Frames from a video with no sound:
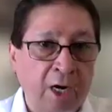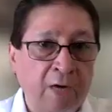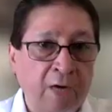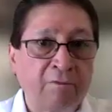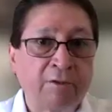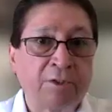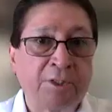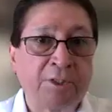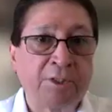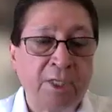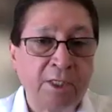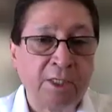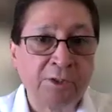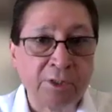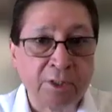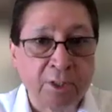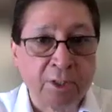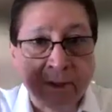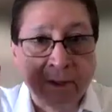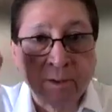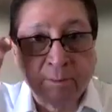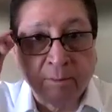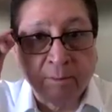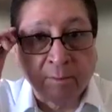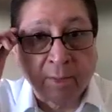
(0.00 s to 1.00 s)
through
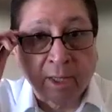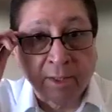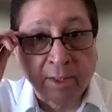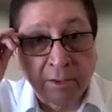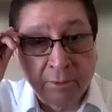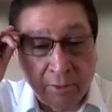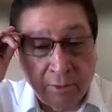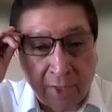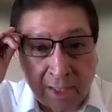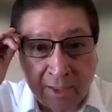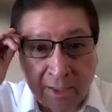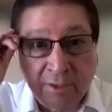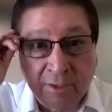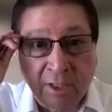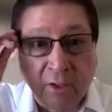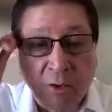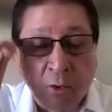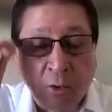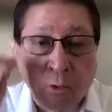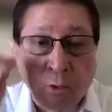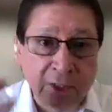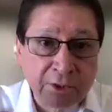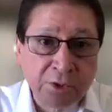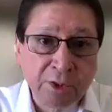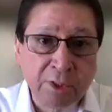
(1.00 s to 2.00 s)
conversation by either
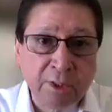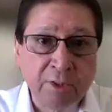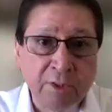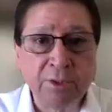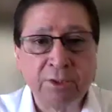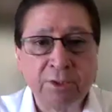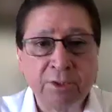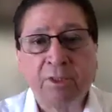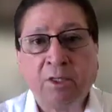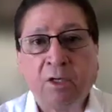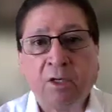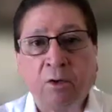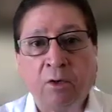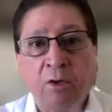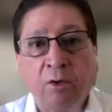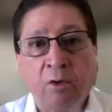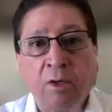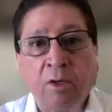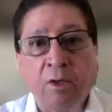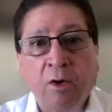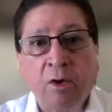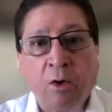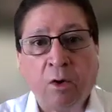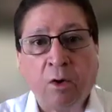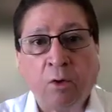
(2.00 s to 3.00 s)
asking questions
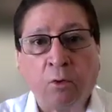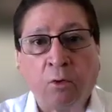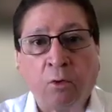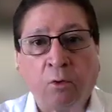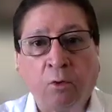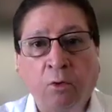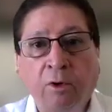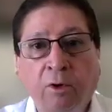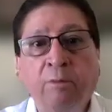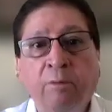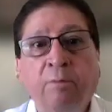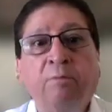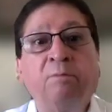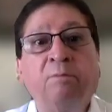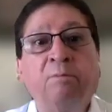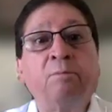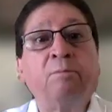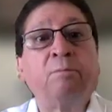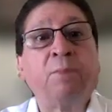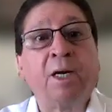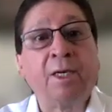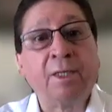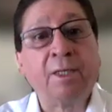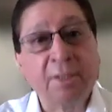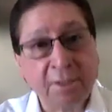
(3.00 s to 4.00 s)

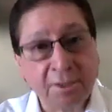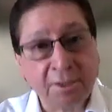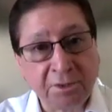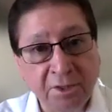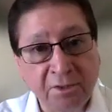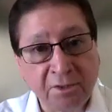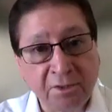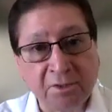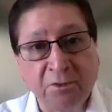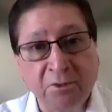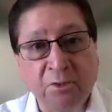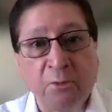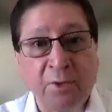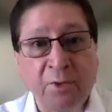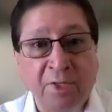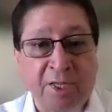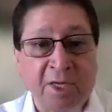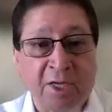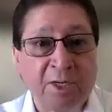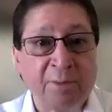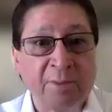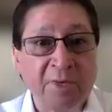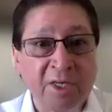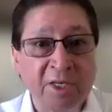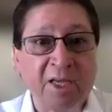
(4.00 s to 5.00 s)
or by listening to
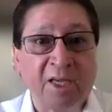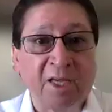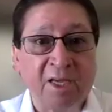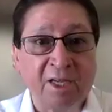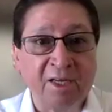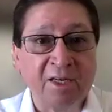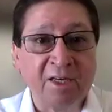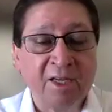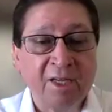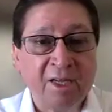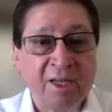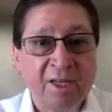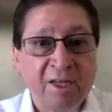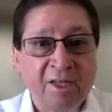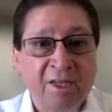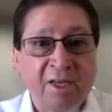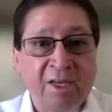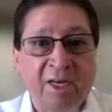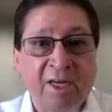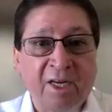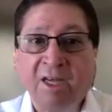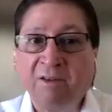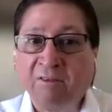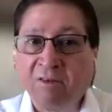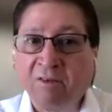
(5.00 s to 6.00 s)
the way they communicate.
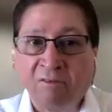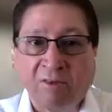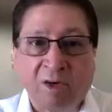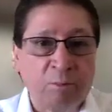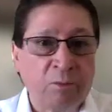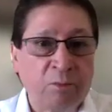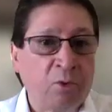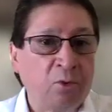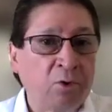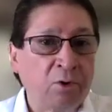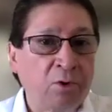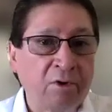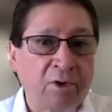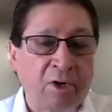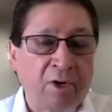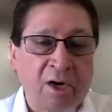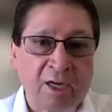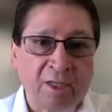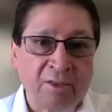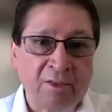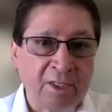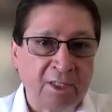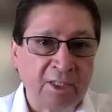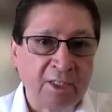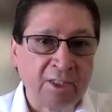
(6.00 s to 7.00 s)
And I have
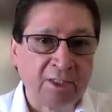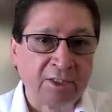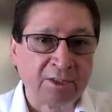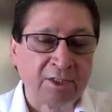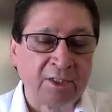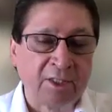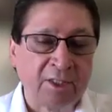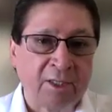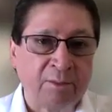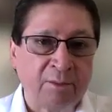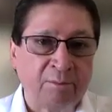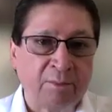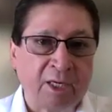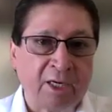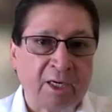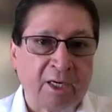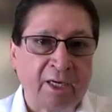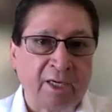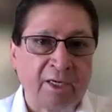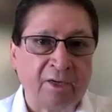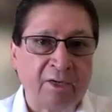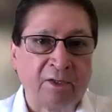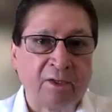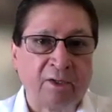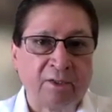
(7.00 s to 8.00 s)
more on this
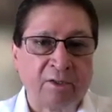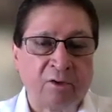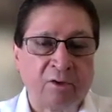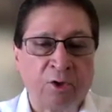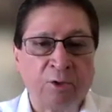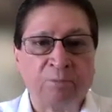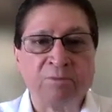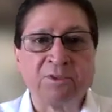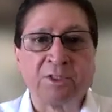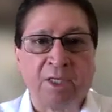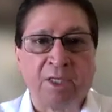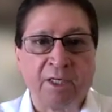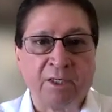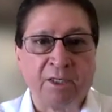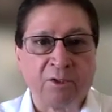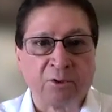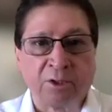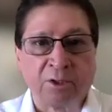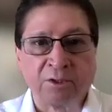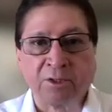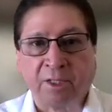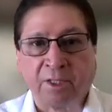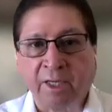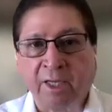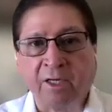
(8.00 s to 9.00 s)
in my home
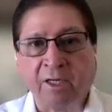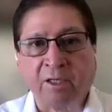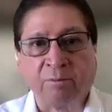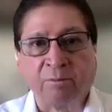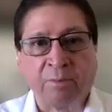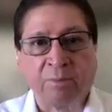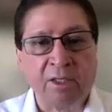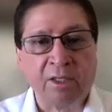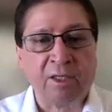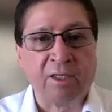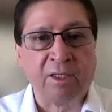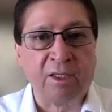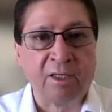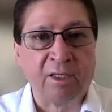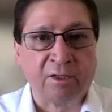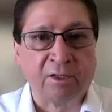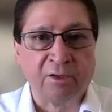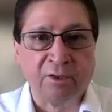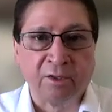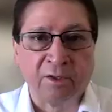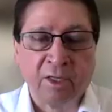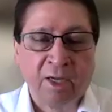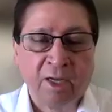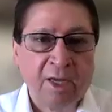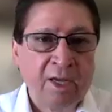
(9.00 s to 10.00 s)
study course on
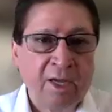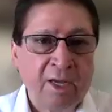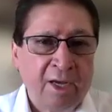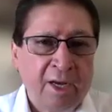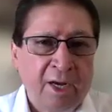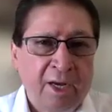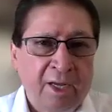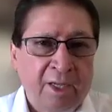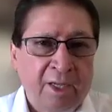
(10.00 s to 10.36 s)
NLP, and